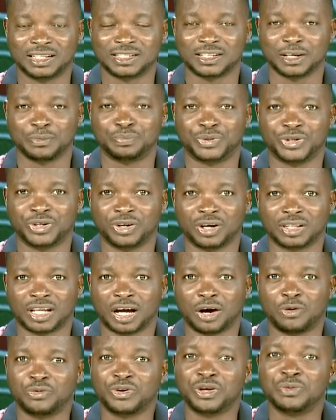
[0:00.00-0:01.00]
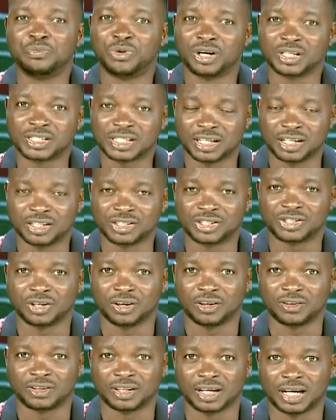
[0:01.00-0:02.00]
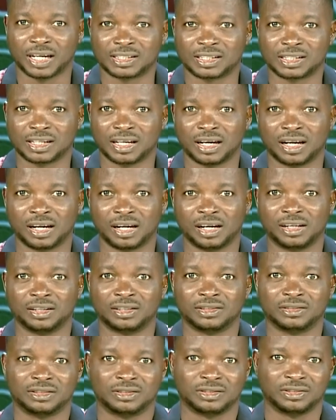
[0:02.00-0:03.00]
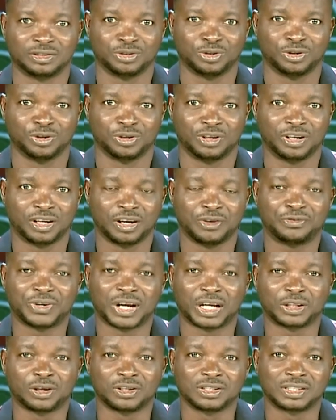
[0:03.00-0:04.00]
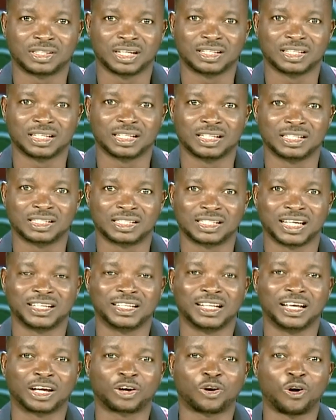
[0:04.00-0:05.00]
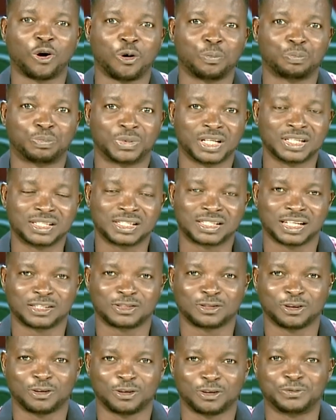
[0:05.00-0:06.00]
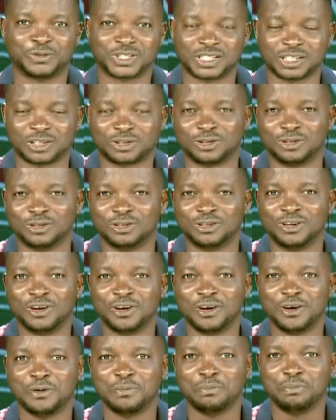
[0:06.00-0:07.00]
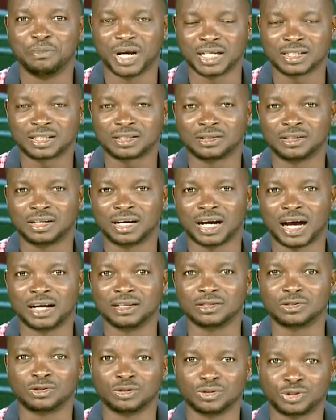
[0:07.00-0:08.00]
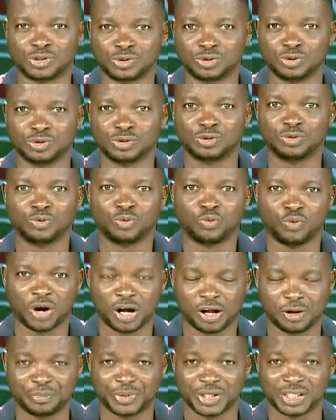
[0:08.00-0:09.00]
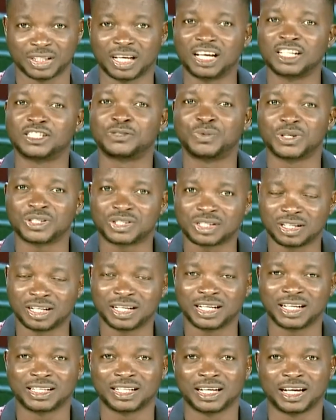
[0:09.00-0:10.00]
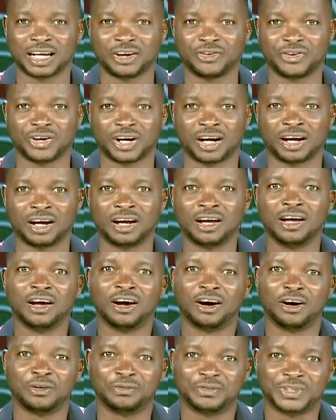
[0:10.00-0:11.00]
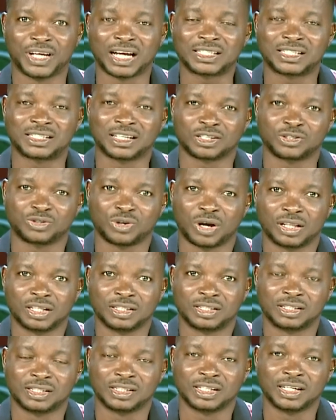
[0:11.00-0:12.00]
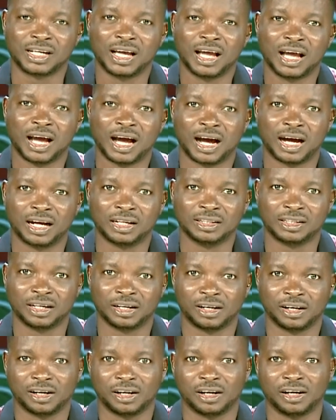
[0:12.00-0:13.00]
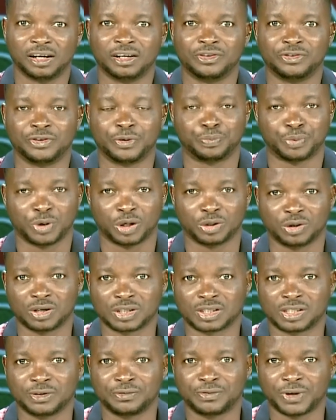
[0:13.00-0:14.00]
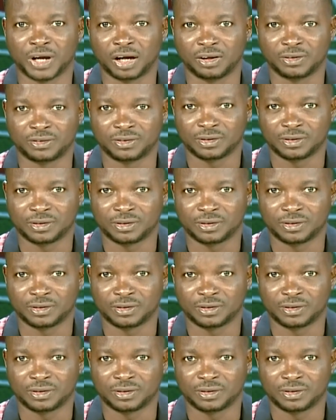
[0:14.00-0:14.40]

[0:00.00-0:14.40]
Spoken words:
a period that we must ensure that every adolescent is in a complete state of physical, mental, and social well-being, especially in the area of their sexuality and reproductive health.